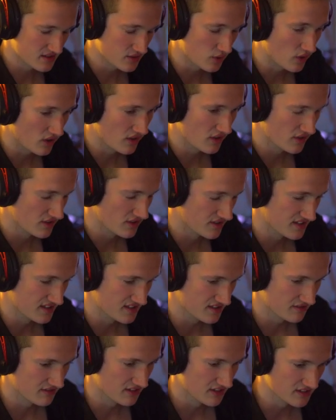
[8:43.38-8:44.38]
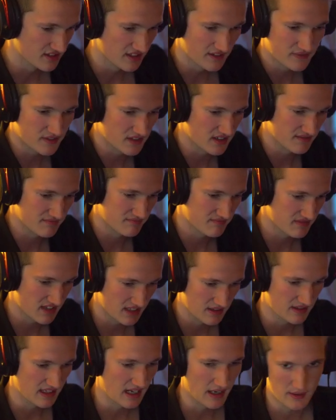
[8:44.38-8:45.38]
tutorials, it's a little different
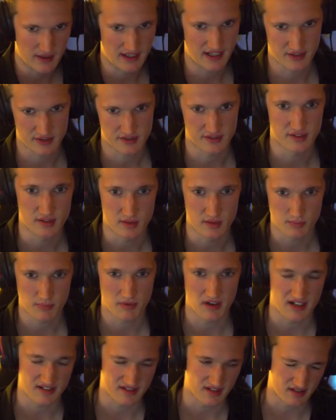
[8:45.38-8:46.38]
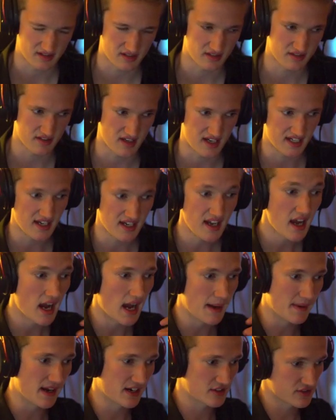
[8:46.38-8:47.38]
than how I actually do the process. Because like
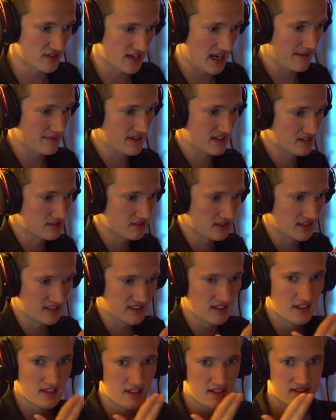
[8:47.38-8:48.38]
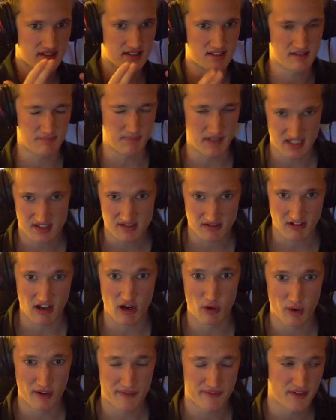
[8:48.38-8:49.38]
I'm actually having to like be slow
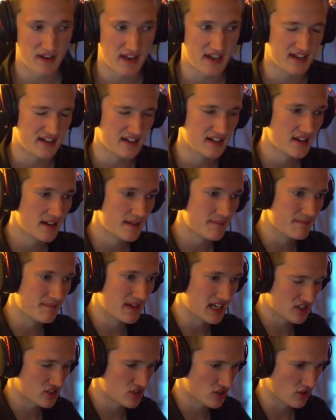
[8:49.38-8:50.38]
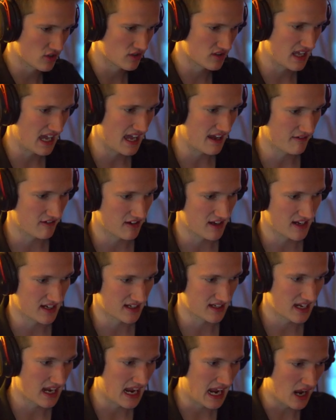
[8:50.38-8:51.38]
with it, make sure that like
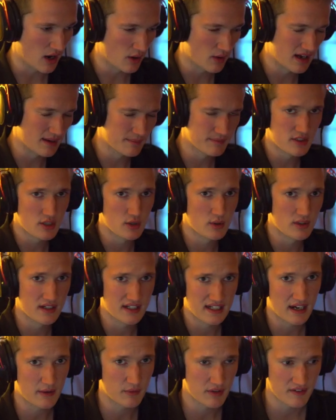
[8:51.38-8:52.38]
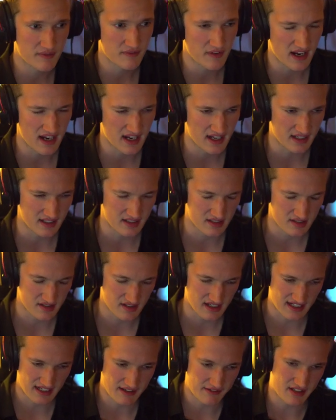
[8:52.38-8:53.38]
how I'm doing everything is
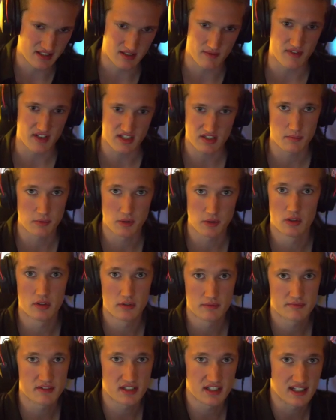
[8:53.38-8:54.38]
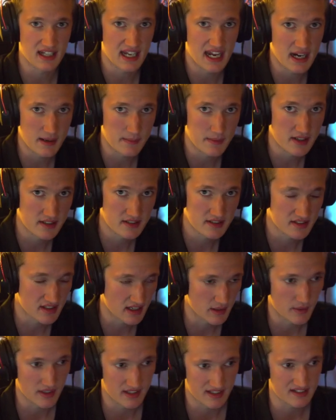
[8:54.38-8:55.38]
like at least visible to the camera, so that
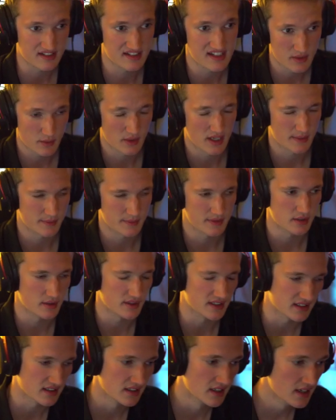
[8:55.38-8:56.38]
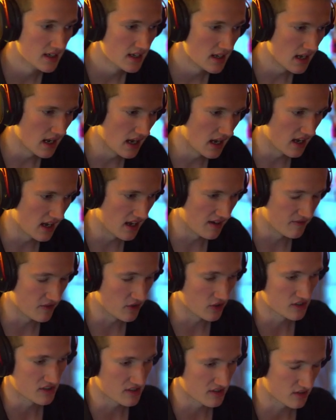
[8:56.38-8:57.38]
way you can see what I'm doing.
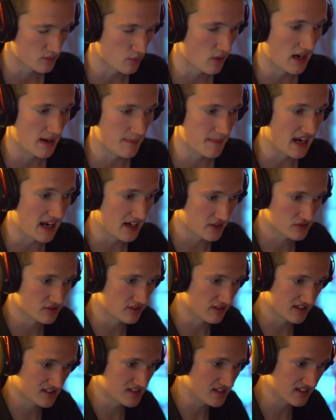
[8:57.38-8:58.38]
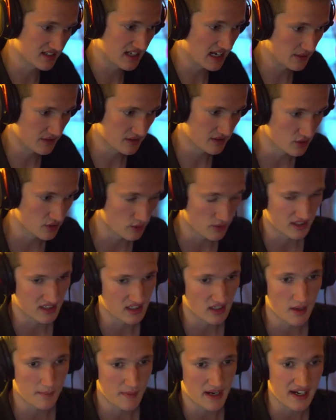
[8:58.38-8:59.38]
Versus when I'm actually like sitting down and doing it
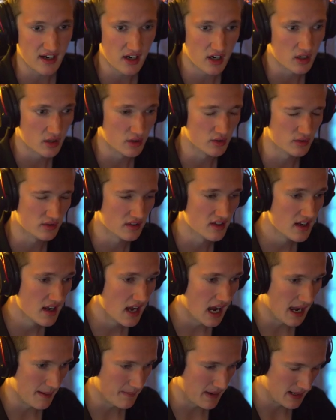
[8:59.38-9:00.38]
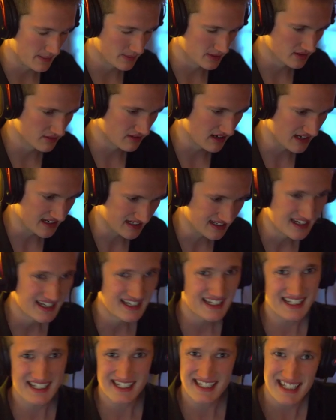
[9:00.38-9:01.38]
on my own, I'm able to like
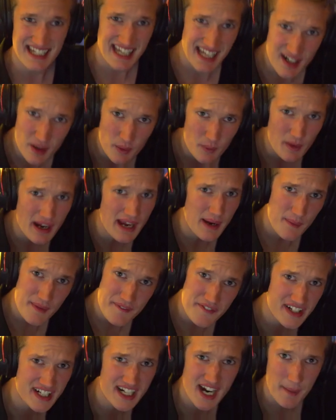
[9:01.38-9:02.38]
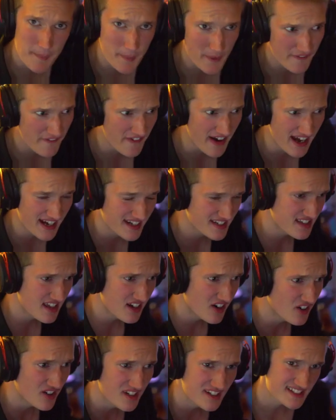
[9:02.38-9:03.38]
get away with a couple things that
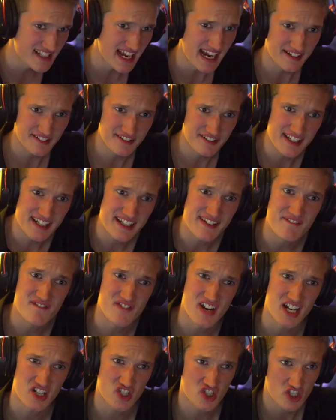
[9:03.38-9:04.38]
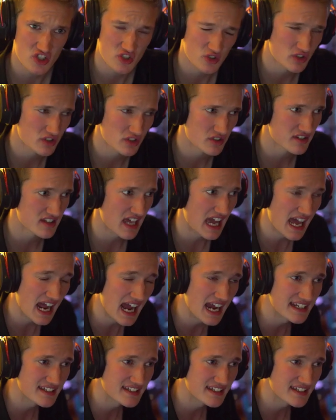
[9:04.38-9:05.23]
aren't exactly conventional that I